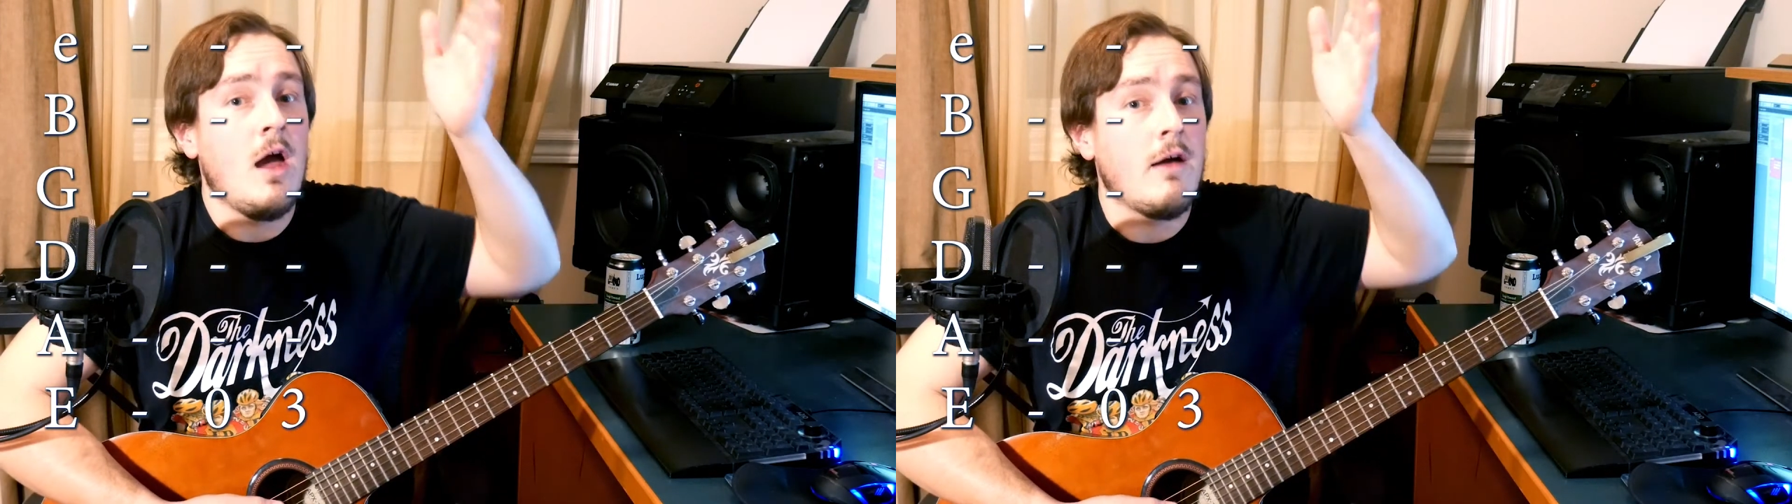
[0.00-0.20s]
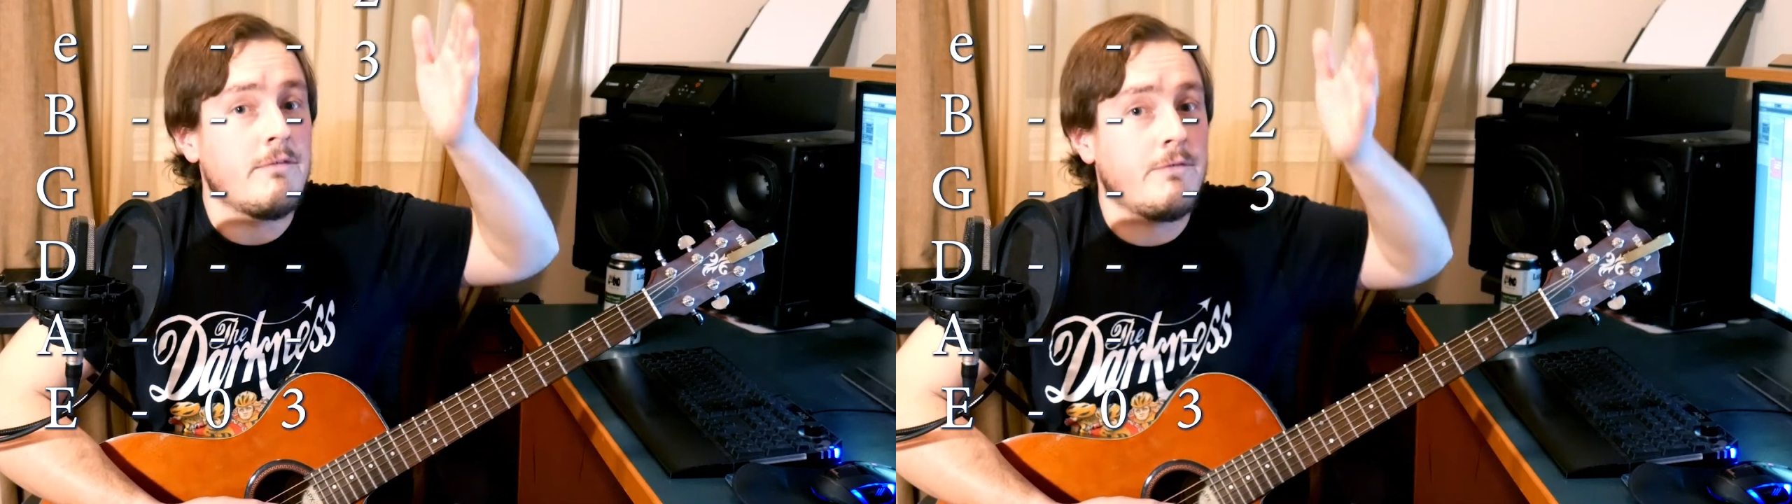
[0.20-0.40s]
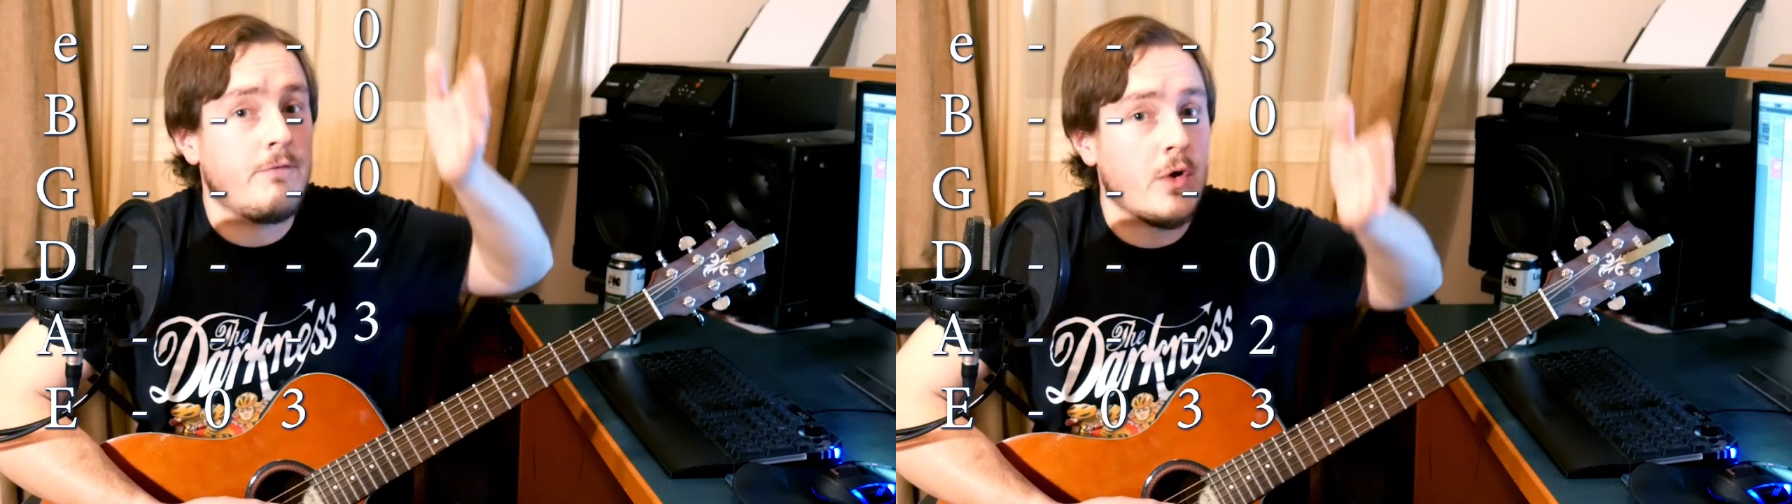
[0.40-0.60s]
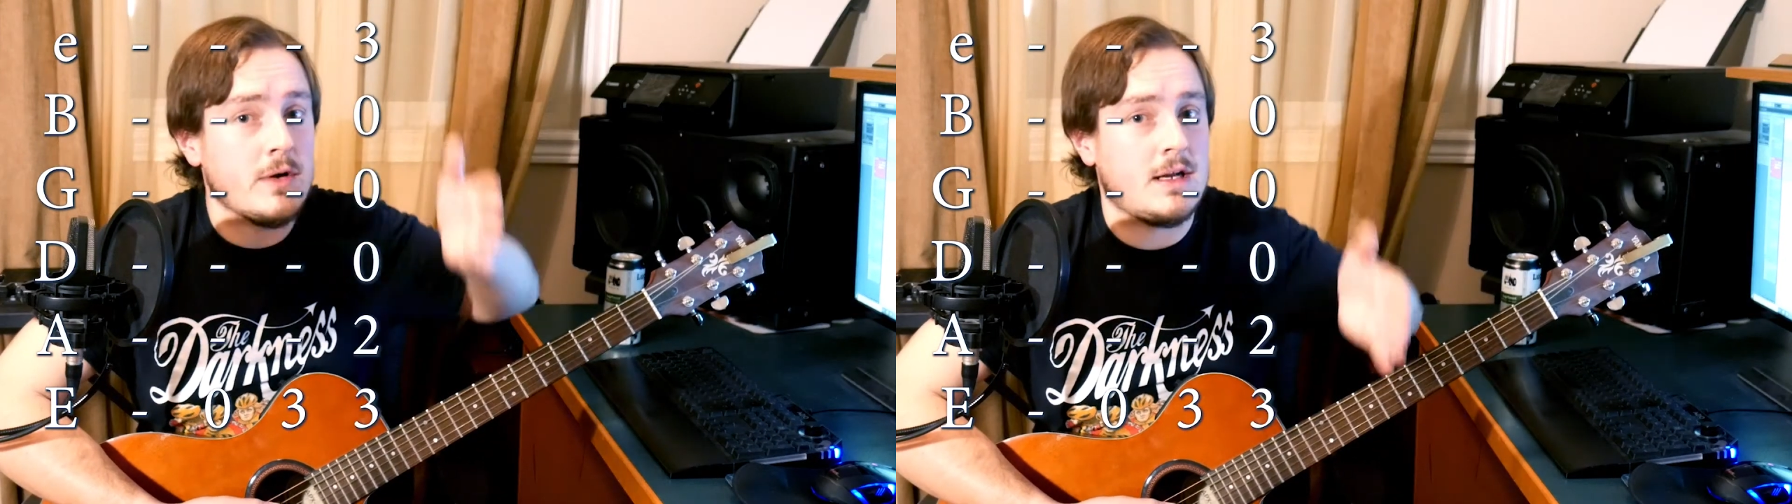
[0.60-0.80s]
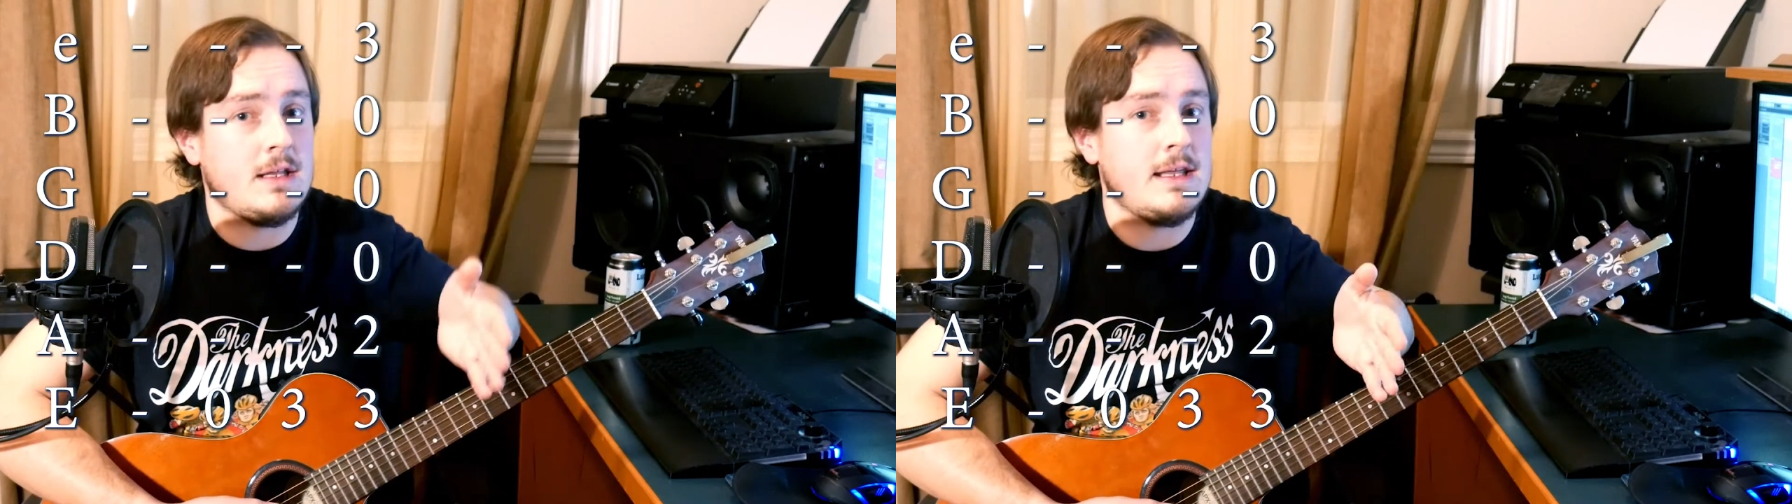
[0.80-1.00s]

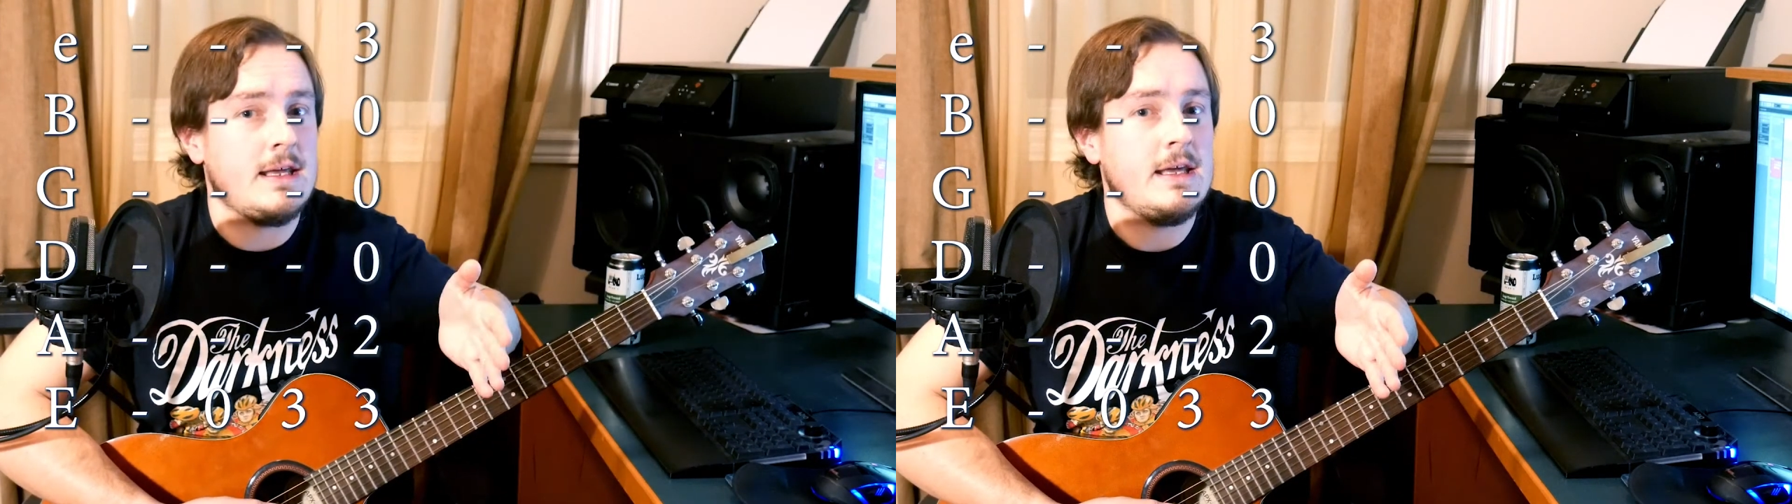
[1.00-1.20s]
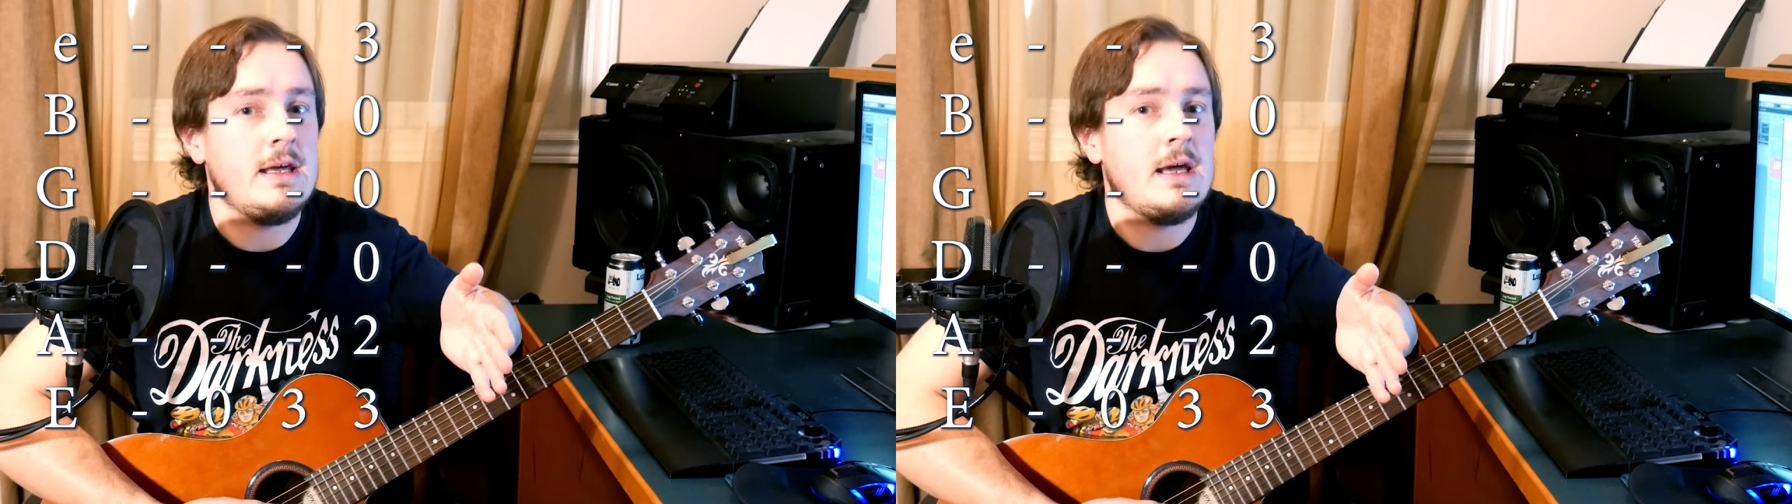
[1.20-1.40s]
vertically